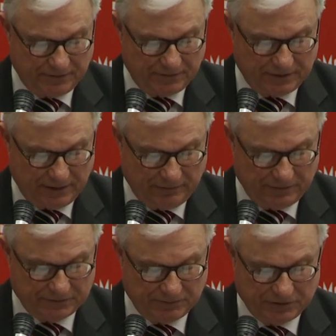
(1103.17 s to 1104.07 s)
the
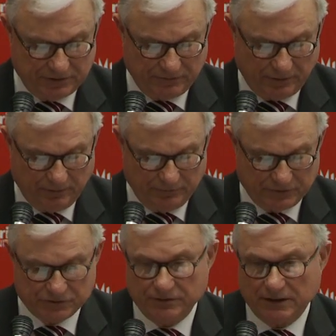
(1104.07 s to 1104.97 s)
theories which involve
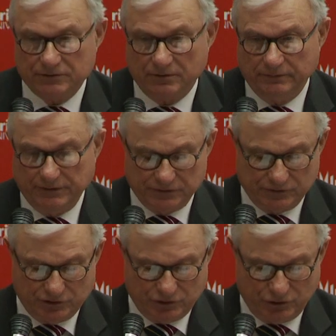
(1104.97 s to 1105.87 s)
the structure of
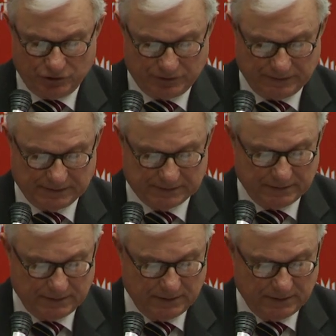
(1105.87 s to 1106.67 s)
institutions